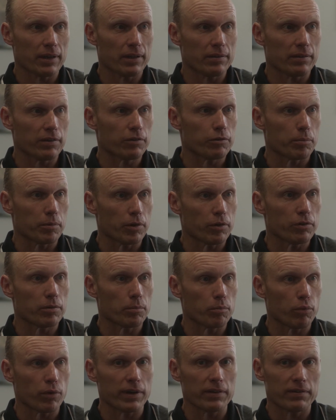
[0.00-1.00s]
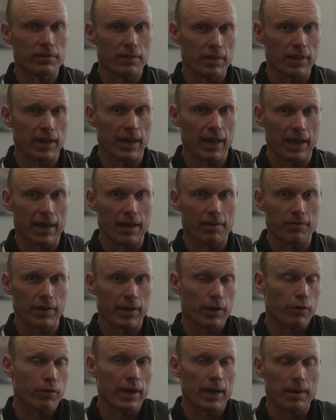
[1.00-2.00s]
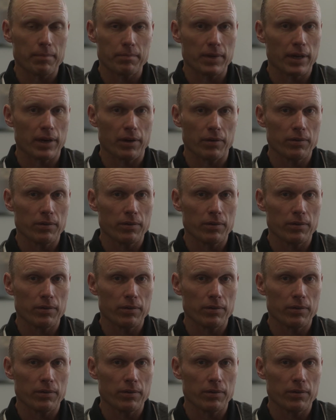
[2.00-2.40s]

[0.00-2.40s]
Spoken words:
distribution points that they have, and grab